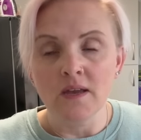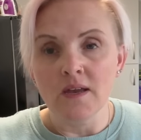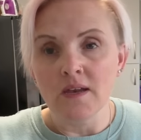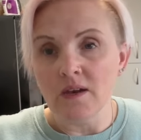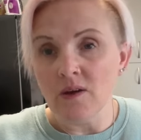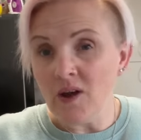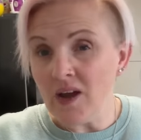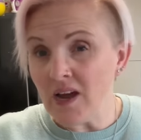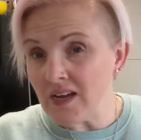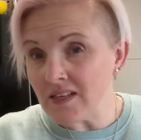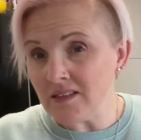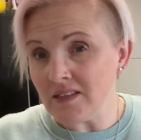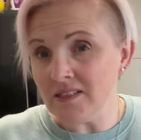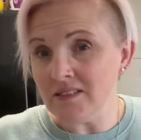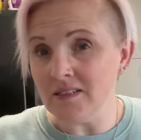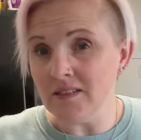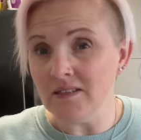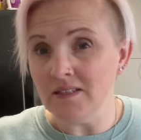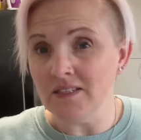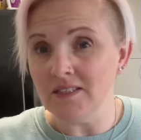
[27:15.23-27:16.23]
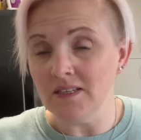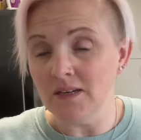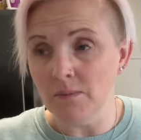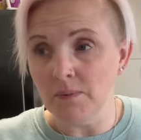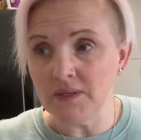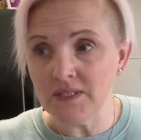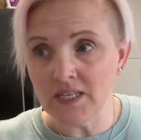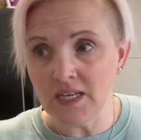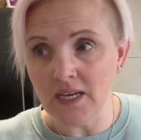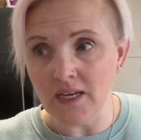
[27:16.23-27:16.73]
Now, had they done these in a
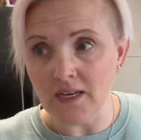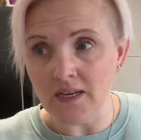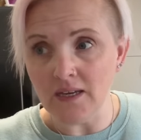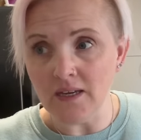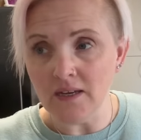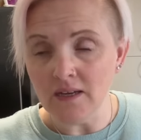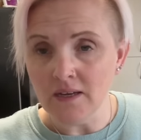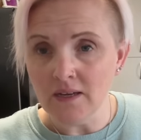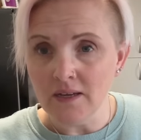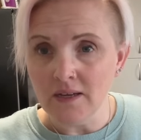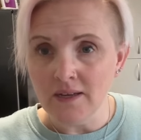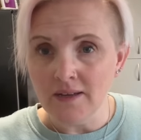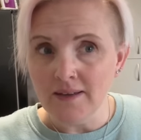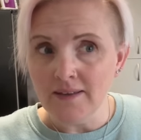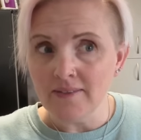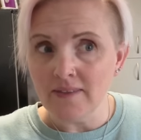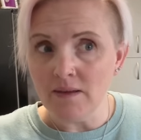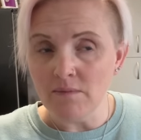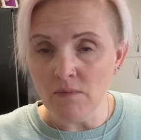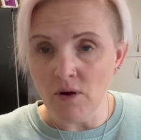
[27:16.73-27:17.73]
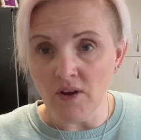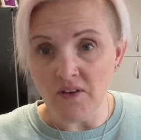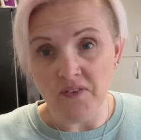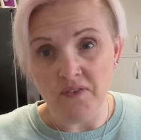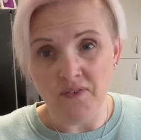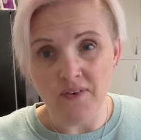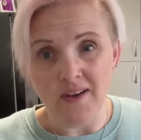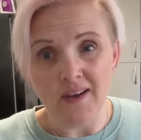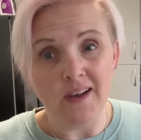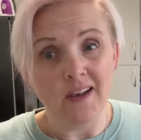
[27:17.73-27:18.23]
petite, they might
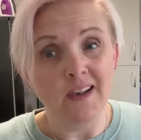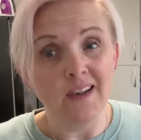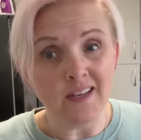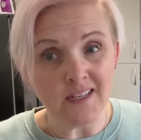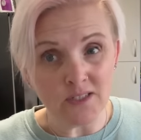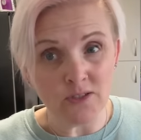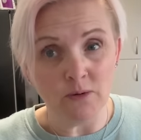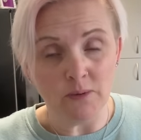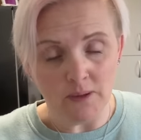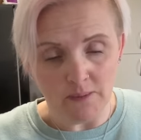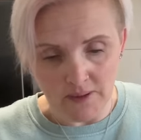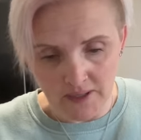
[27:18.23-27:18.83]
fit a little bit